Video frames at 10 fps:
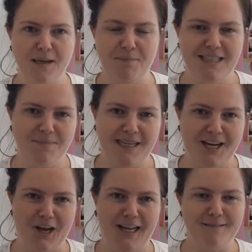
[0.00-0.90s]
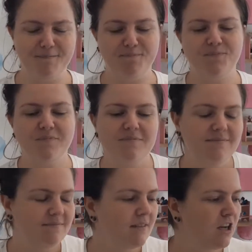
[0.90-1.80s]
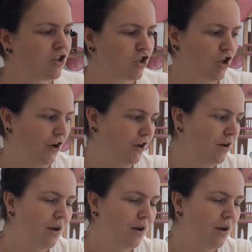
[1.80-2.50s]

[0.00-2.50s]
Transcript: Mr. Potato Head. So